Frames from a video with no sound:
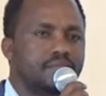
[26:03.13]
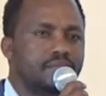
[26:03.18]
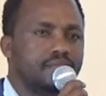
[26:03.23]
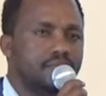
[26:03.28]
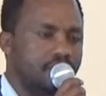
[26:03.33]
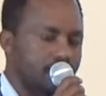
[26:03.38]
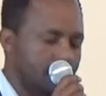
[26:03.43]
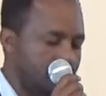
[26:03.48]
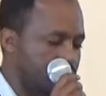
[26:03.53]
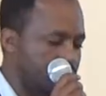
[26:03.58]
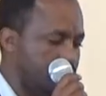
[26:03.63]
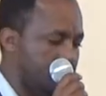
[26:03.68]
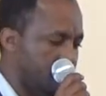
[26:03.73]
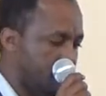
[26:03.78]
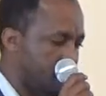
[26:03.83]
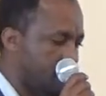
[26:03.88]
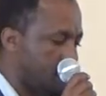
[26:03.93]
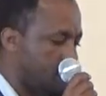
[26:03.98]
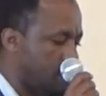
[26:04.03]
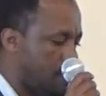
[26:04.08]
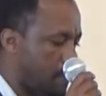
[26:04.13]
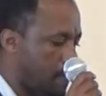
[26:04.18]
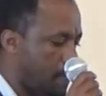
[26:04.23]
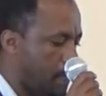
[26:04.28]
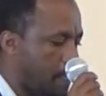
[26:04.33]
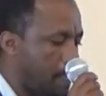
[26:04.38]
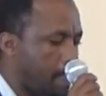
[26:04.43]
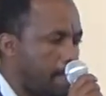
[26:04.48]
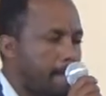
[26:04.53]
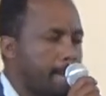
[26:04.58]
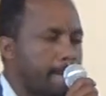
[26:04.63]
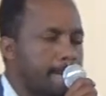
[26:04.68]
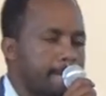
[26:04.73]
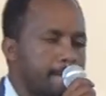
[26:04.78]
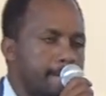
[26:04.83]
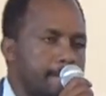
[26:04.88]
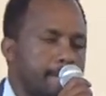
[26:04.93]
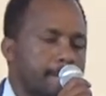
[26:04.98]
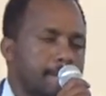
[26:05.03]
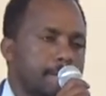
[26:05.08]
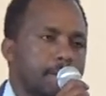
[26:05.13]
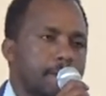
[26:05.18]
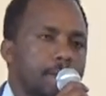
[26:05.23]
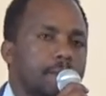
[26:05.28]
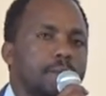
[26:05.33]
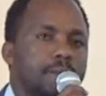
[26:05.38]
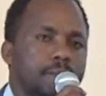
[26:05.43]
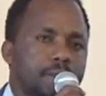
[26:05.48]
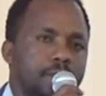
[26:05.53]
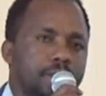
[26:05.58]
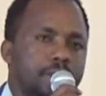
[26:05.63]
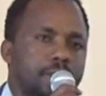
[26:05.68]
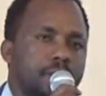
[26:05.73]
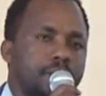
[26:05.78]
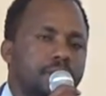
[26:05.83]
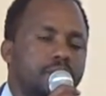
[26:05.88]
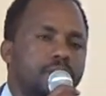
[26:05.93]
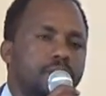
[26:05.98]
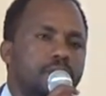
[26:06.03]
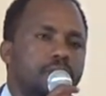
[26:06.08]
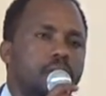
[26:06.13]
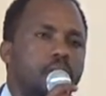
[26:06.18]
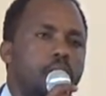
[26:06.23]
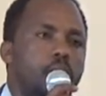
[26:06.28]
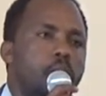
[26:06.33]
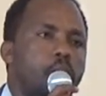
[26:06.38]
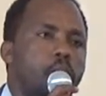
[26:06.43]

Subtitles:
data representation? And the other question is,